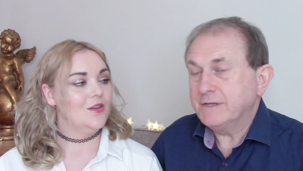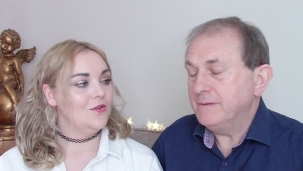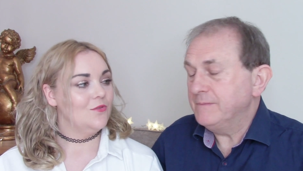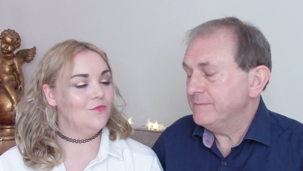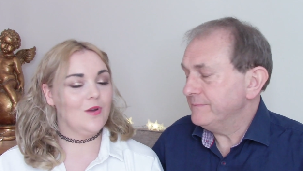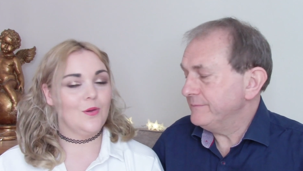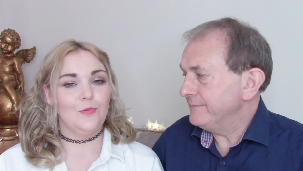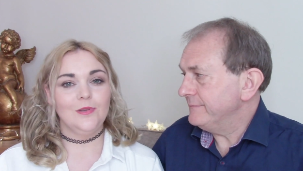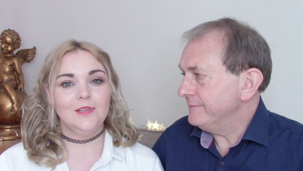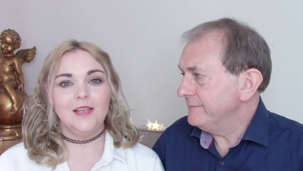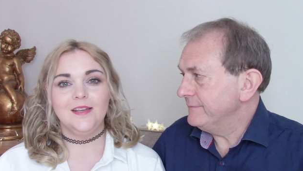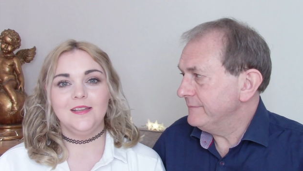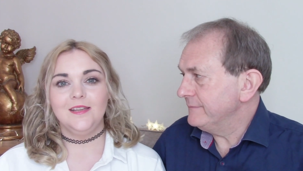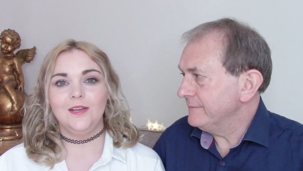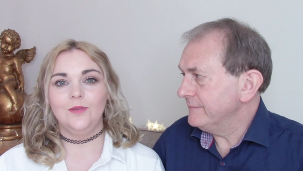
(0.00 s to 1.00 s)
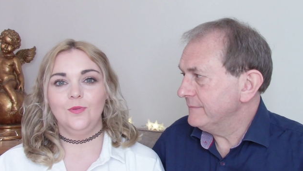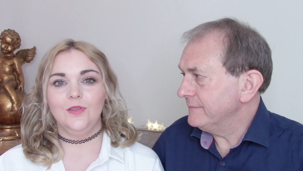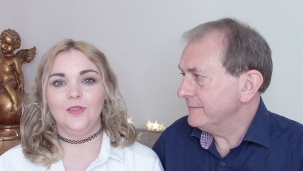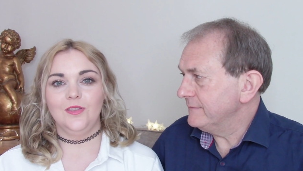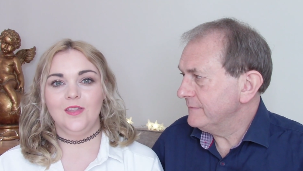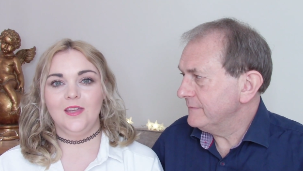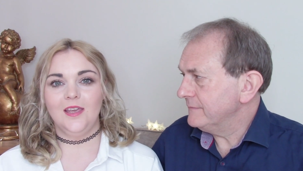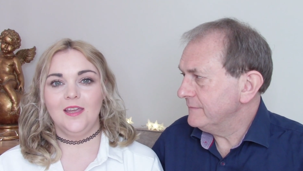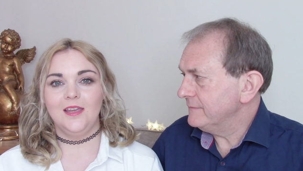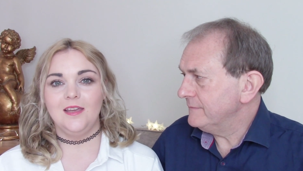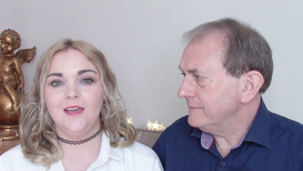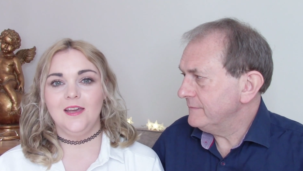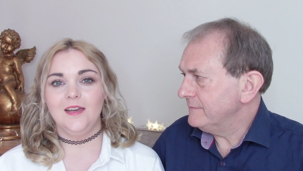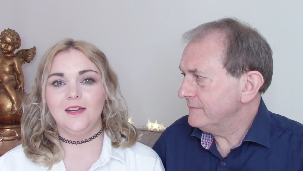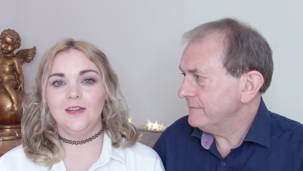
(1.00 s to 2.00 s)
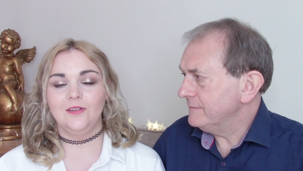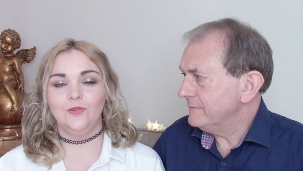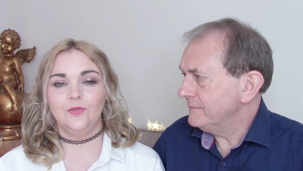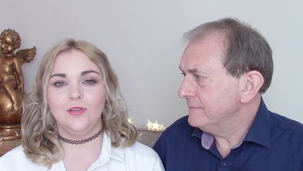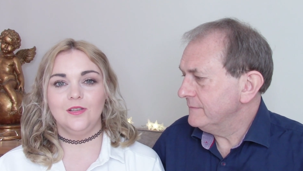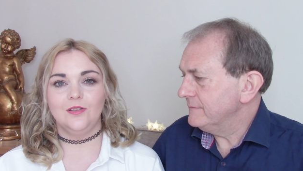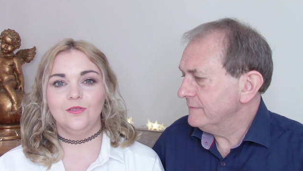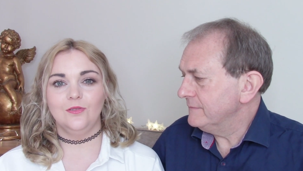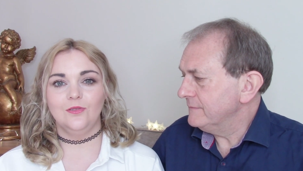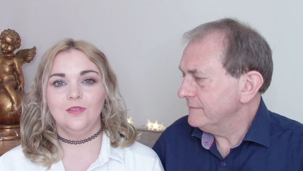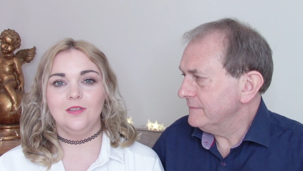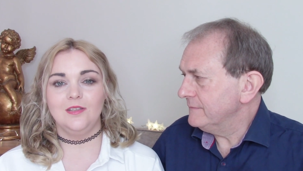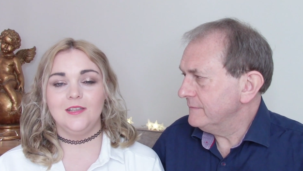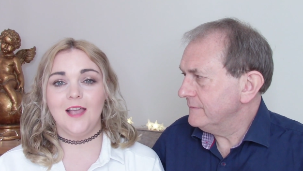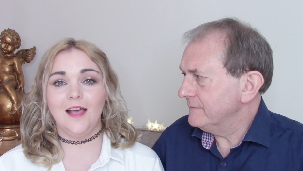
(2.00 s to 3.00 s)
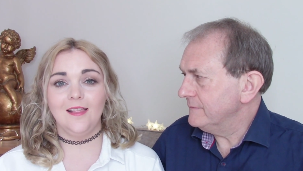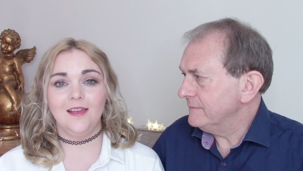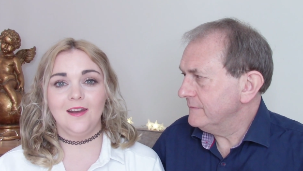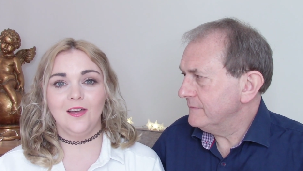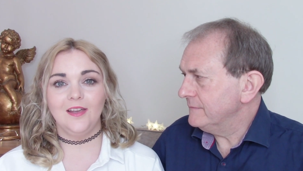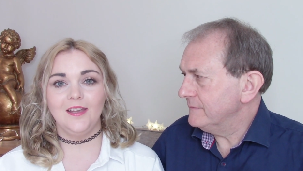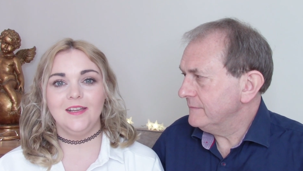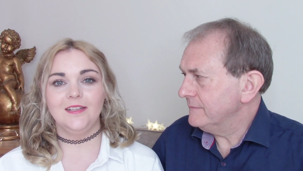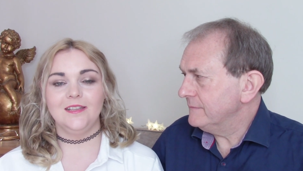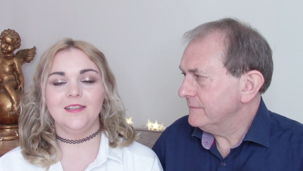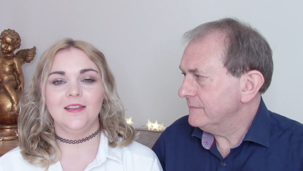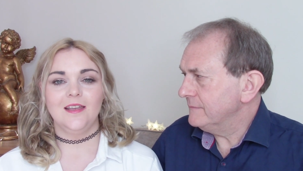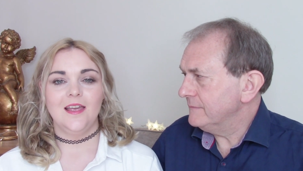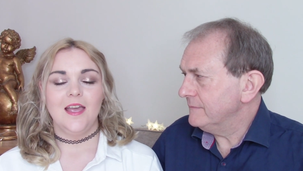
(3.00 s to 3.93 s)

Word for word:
Speaker 1: represented with the uh, crystal selenite.